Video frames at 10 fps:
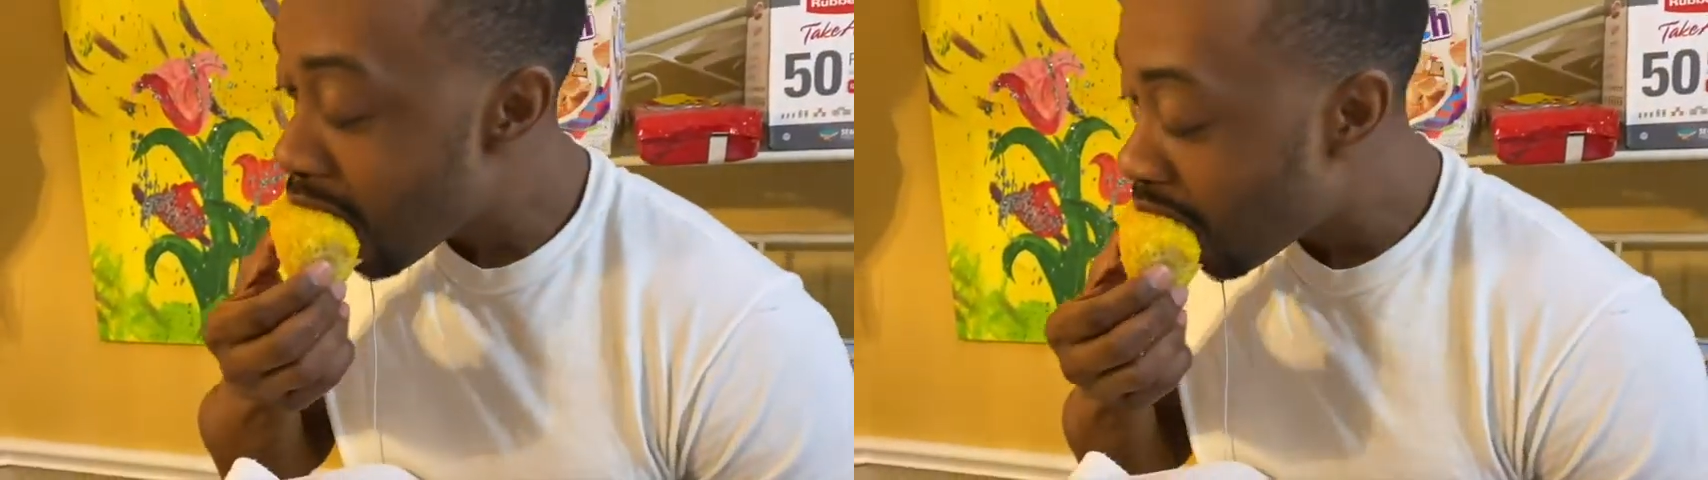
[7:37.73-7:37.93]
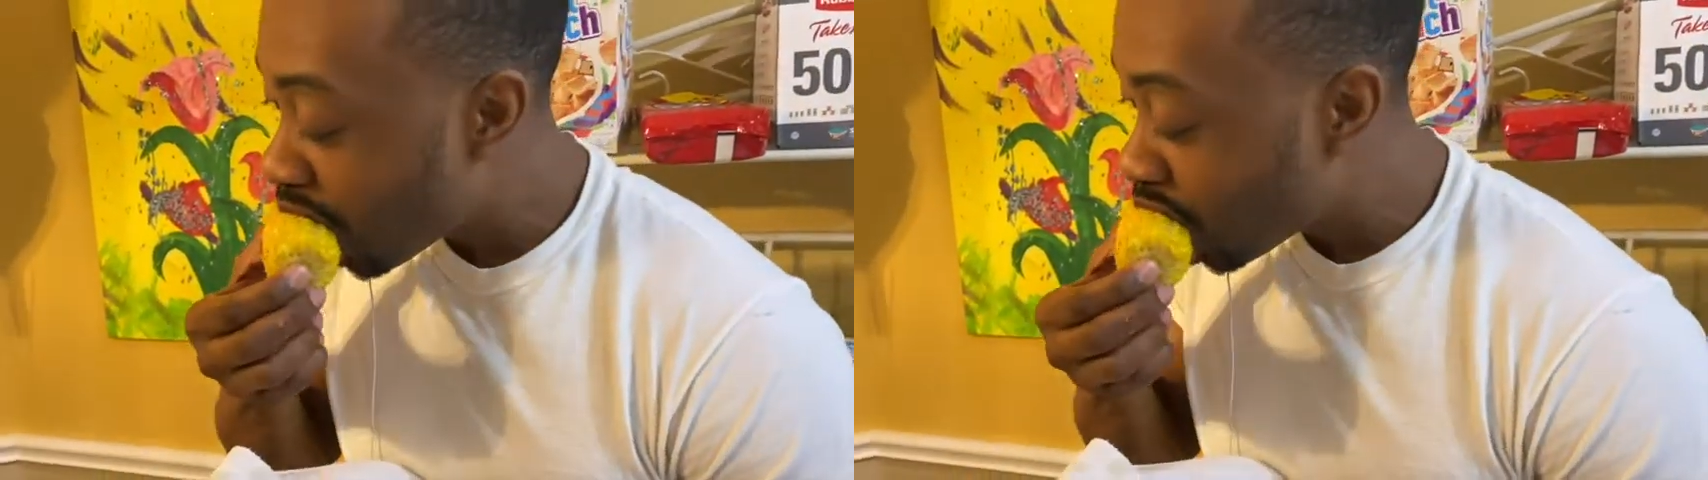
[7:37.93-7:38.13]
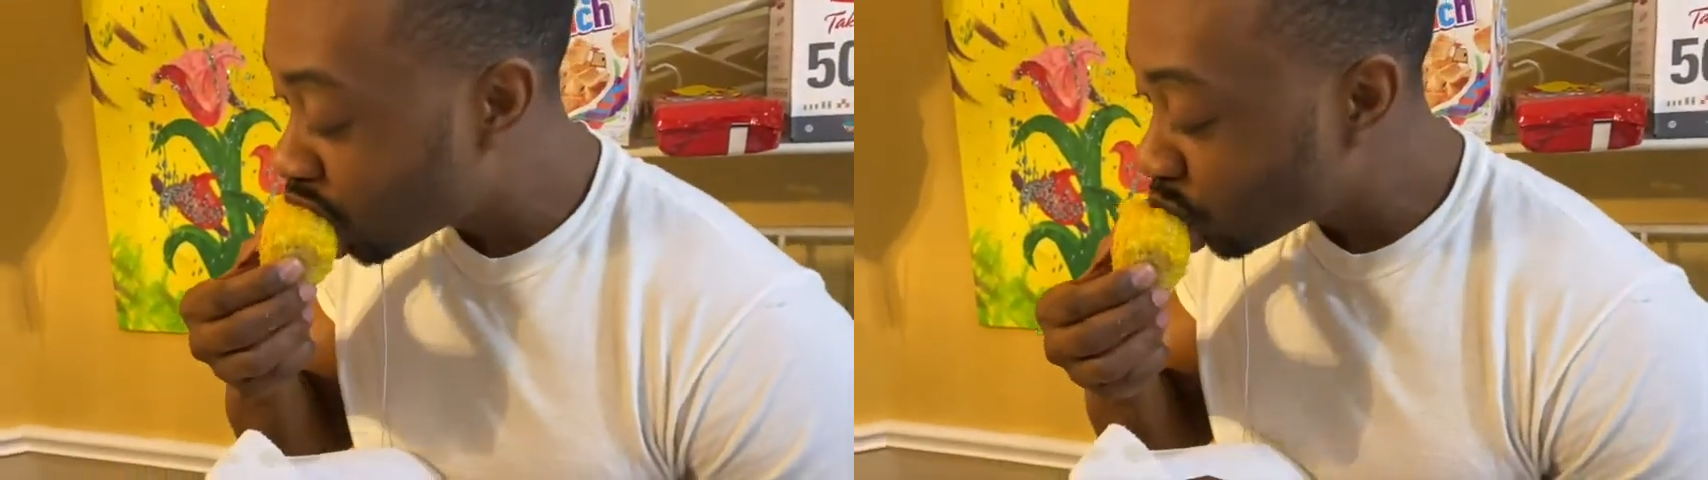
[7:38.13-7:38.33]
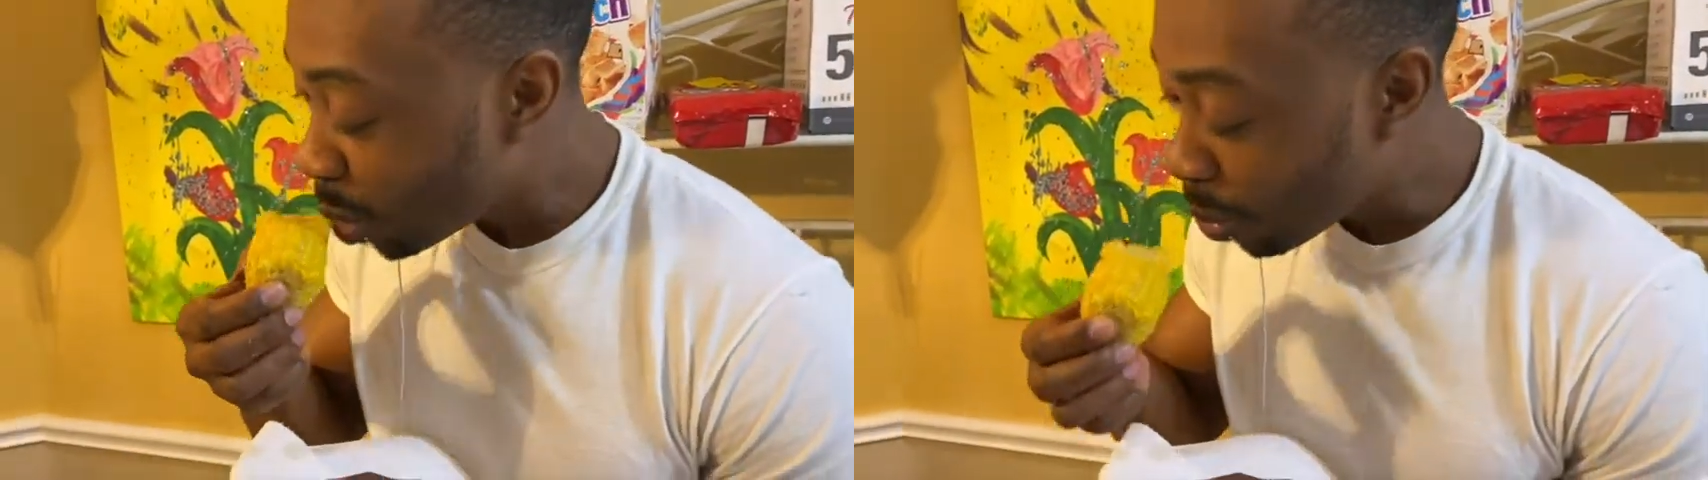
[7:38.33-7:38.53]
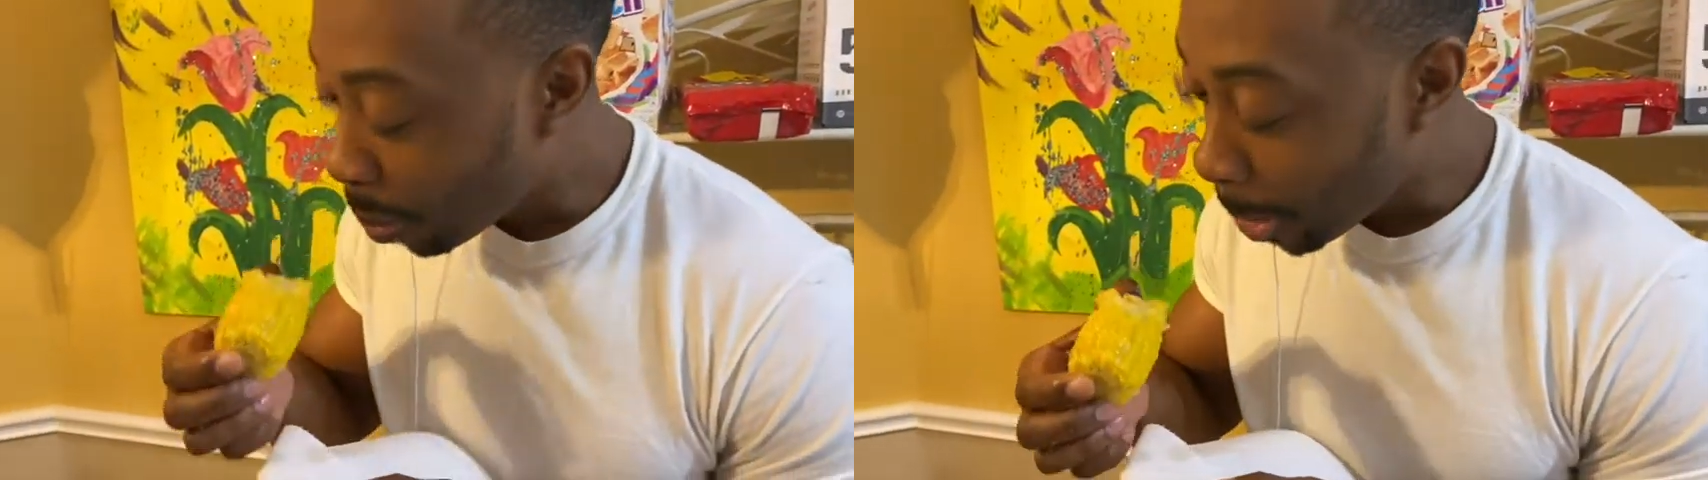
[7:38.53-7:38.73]
You gotta mm-hmm. lick your
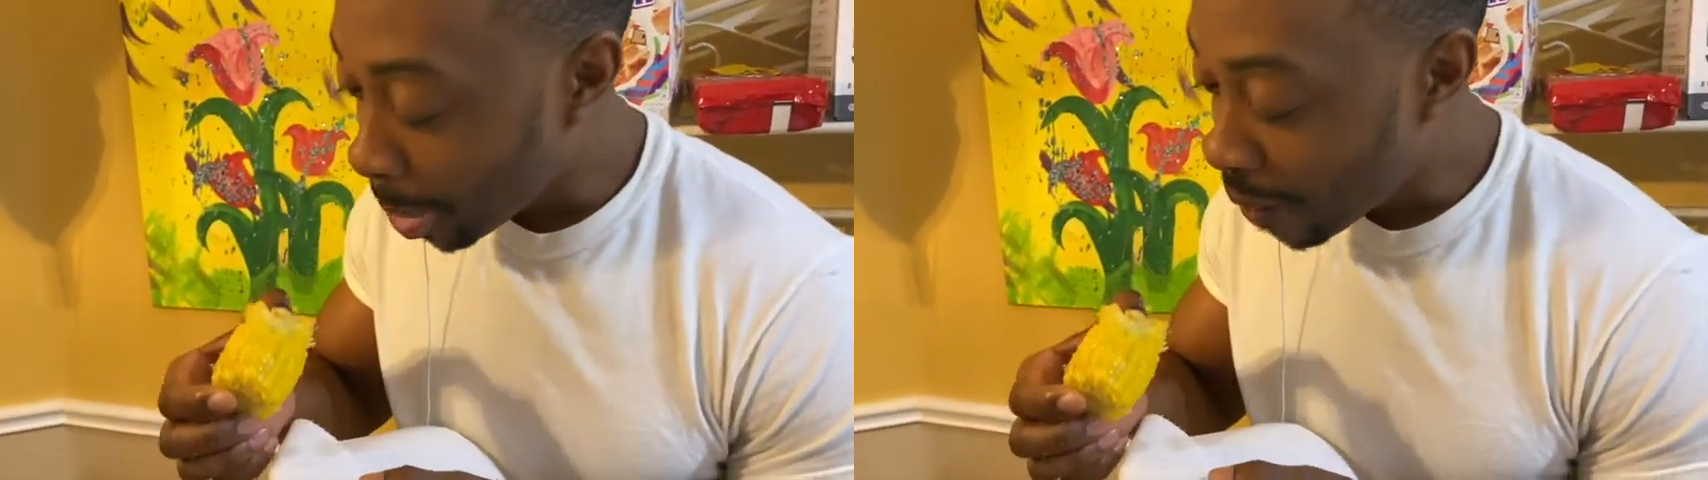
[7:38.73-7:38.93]
finger like